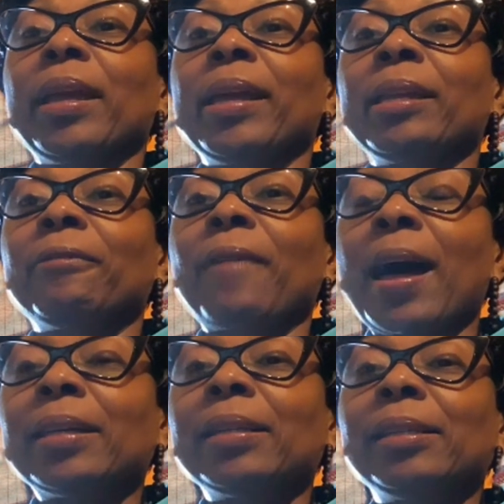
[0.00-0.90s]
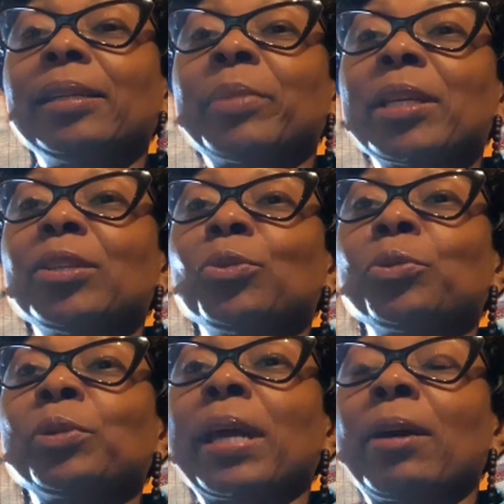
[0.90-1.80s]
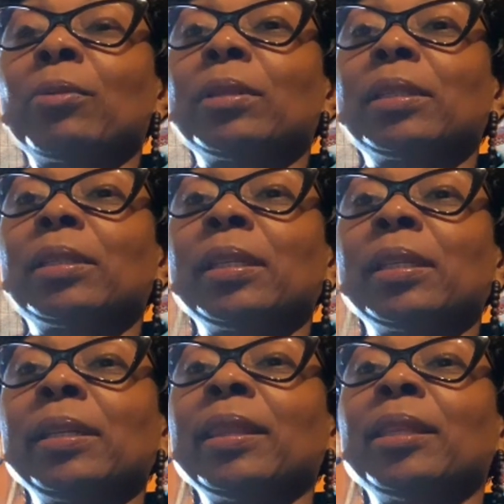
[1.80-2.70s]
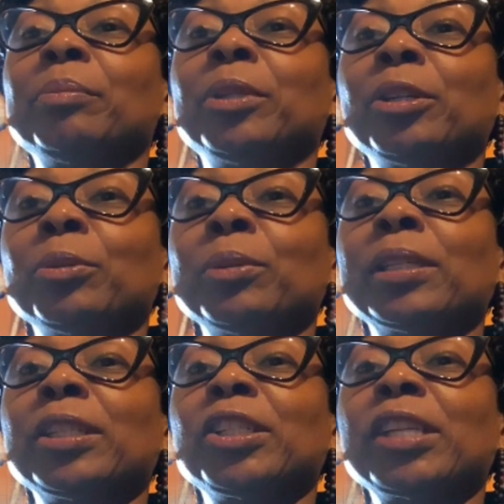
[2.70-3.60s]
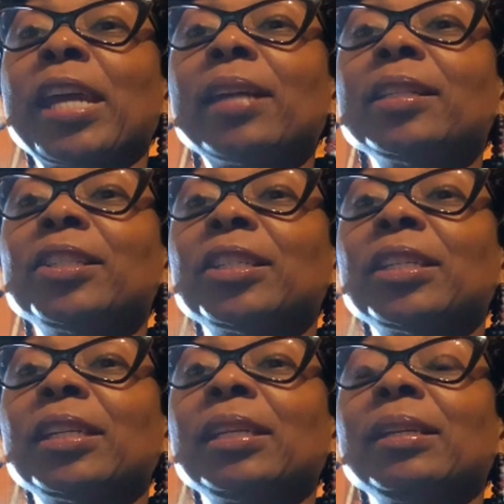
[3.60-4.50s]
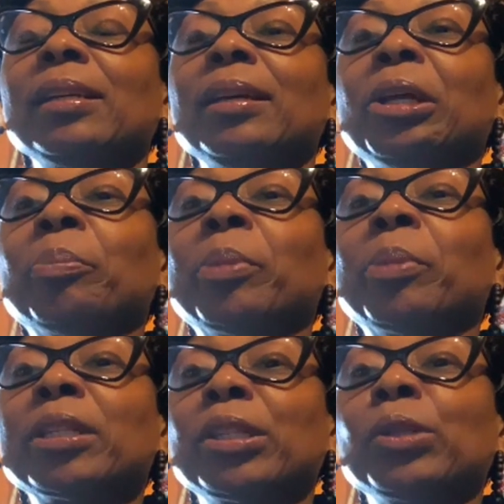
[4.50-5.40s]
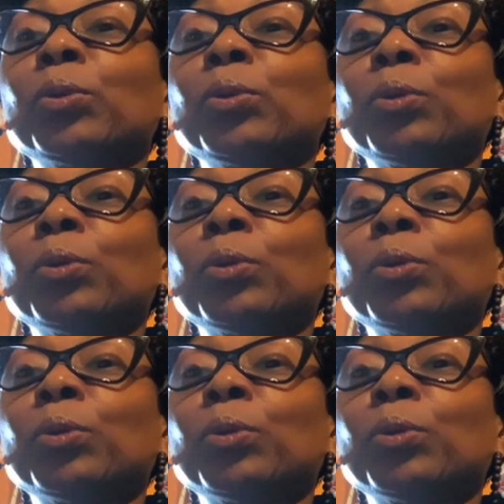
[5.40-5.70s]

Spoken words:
And if I can get my story out to let them know it's challenging, but it's doable.